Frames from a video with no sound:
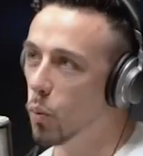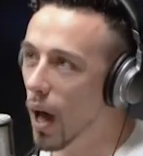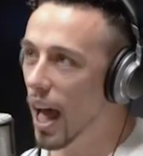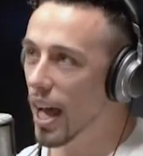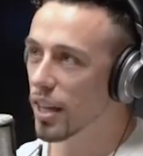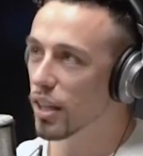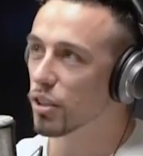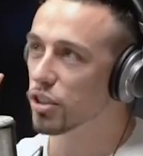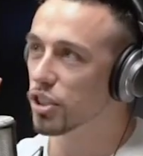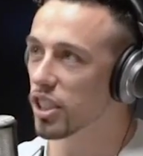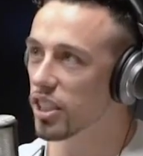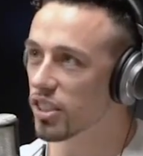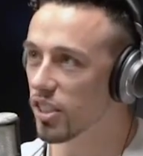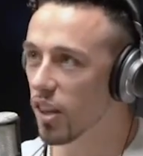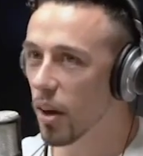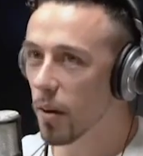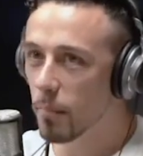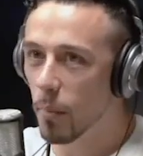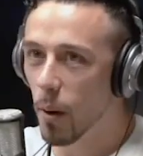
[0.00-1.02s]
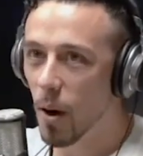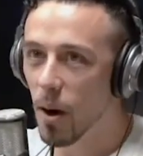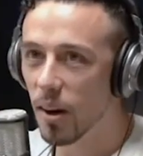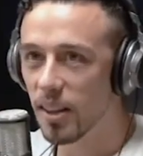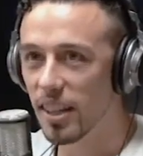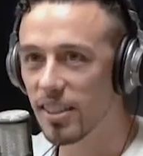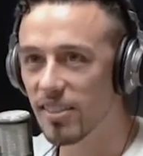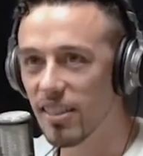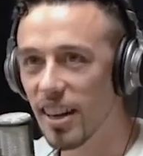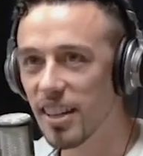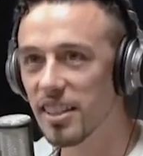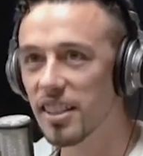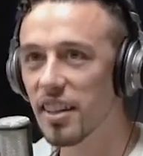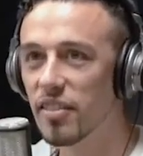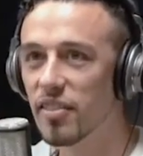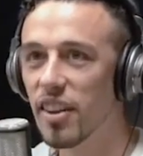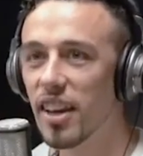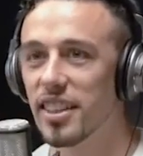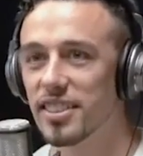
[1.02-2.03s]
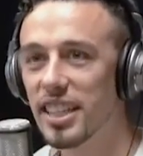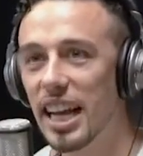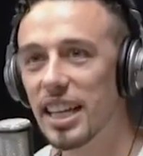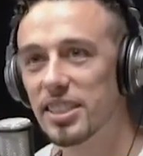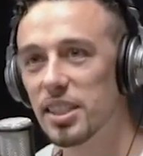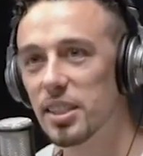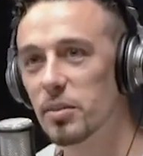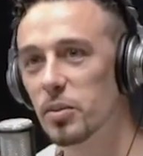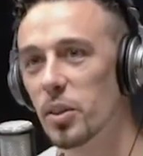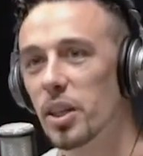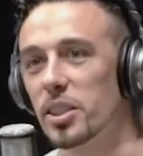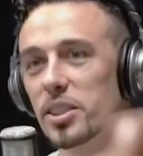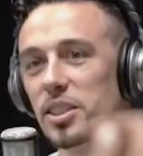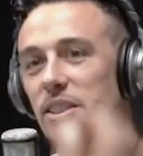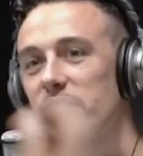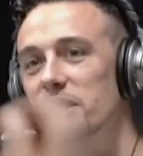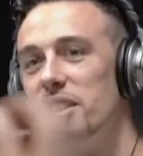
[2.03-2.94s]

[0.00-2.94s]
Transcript: why are you shitting on BART like right in their face, asking him questions?